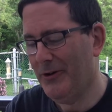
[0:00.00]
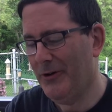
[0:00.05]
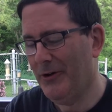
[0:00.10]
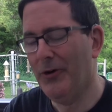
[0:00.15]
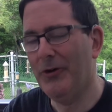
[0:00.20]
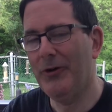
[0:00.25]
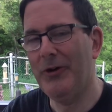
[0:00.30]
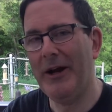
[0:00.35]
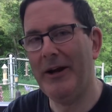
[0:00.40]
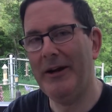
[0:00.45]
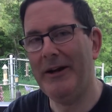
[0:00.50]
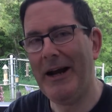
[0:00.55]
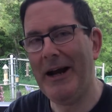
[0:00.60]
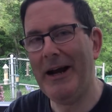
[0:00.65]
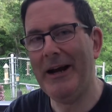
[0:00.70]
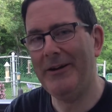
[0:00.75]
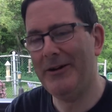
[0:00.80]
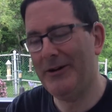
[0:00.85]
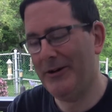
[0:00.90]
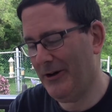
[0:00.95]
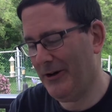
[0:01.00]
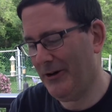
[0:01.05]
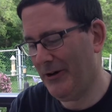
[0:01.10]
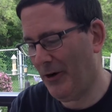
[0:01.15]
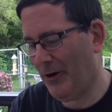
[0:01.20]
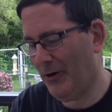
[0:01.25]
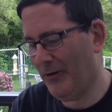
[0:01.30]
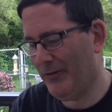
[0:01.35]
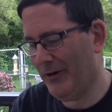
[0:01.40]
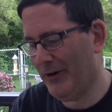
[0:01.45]
who then handed it
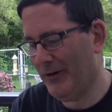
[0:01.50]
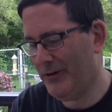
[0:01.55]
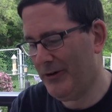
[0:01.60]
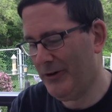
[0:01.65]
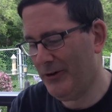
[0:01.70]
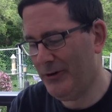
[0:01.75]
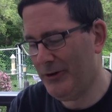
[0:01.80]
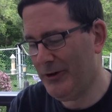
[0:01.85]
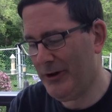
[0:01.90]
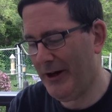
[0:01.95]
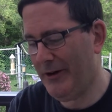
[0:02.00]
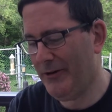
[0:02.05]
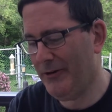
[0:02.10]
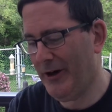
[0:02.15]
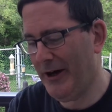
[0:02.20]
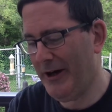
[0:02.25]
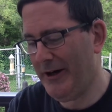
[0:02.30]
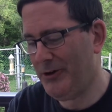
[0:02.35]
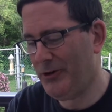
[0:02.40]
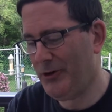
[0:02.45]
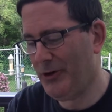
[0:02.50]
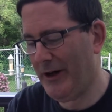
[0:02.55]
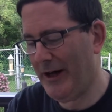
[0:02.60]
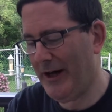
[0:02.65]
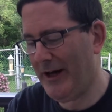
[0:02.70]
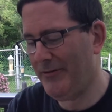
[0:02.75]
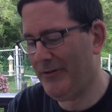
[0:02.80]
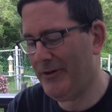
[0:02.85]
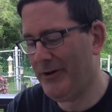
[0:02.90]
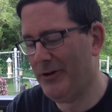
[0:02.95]
over to generation
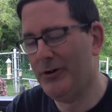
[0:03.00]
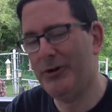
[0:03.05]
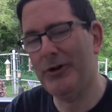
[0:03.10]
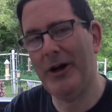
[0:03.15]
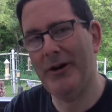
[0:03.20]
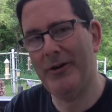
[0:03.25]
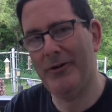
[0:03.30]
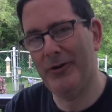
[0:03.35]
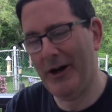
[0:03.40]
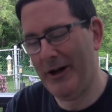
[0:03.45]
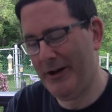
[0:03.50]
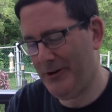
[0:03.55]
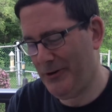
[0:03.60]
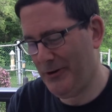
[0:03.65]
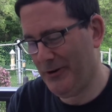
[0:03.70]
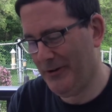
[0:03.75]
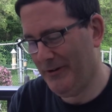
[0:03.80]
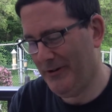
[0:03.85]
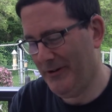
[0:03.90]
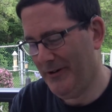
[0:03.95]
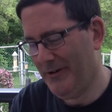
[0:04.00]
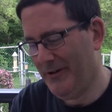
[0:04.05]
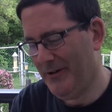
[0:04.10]
after generation.